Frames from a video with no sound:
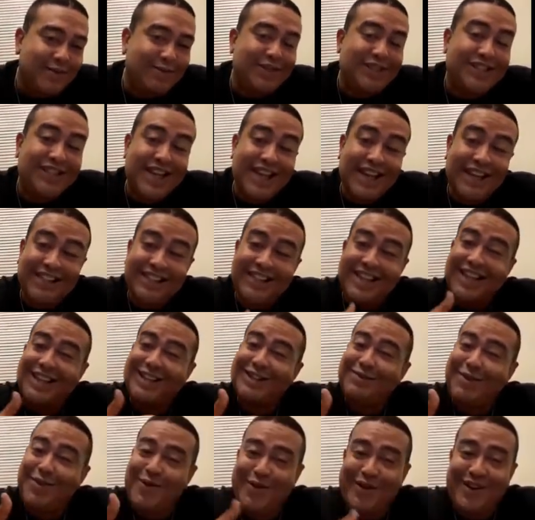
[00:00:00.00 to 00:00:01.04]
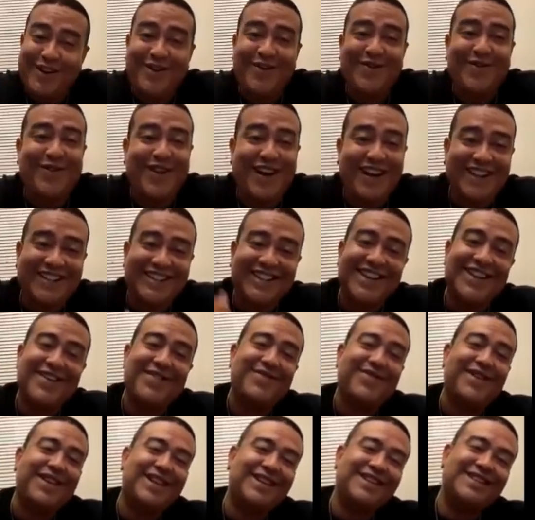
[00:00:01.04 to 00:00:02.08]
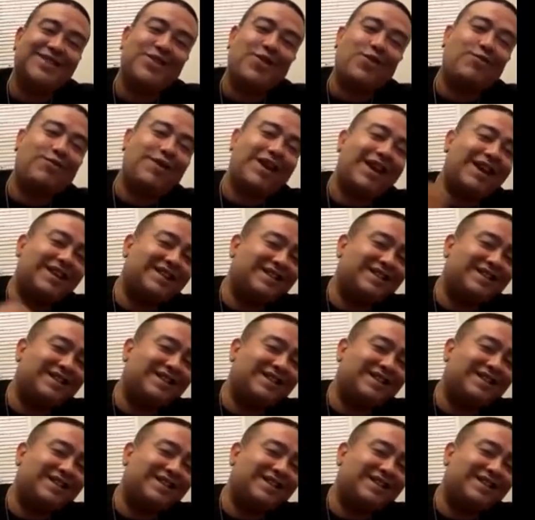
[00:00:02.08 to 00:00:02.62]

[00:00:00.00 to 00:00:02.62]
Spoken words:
Puerto Rico, man, y'all go get it right now.